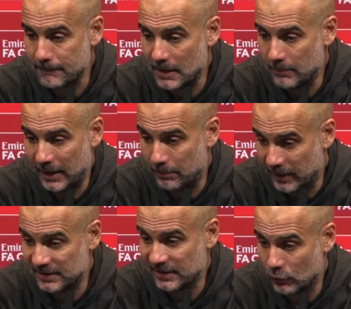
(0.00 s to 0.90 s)
Many
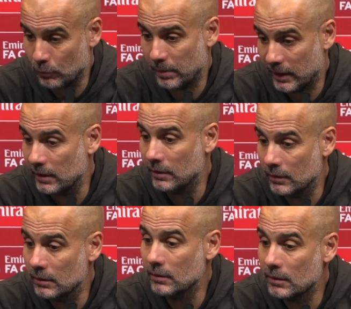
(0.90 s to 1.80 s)
players that don't
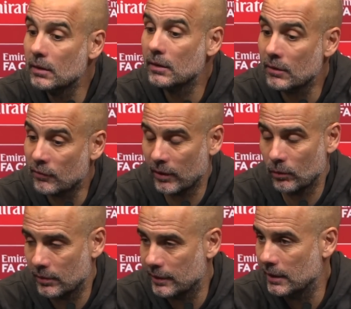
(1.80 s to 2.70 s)
play
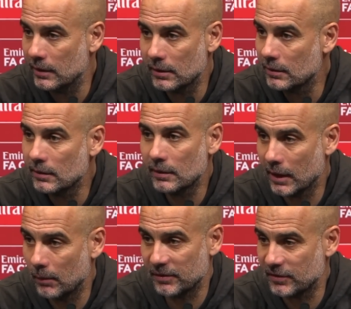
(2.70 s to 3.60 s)
regularly
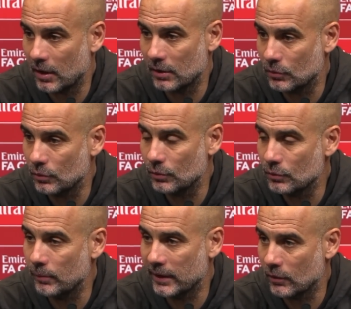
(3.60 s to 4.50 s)
help us a lot
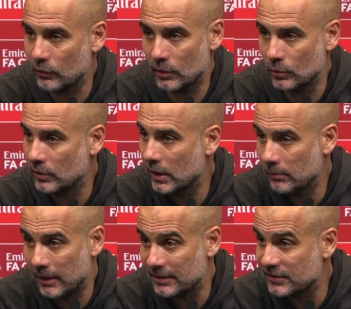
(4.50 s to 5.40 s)
to make a really good
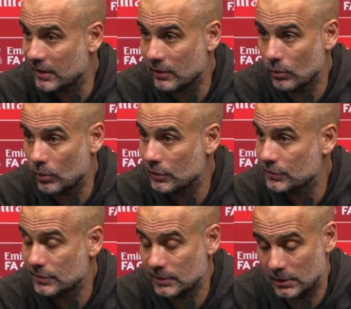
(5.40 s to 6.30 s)
game, like Sergio
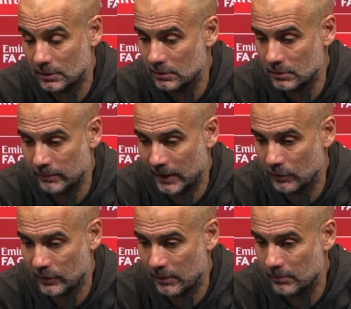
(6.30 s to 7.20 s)
was, and many
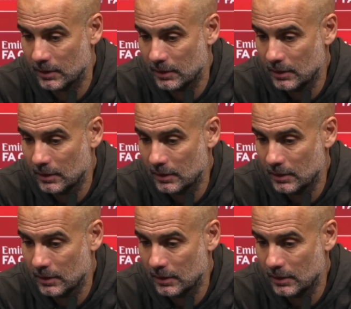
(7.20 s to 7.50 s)
of them.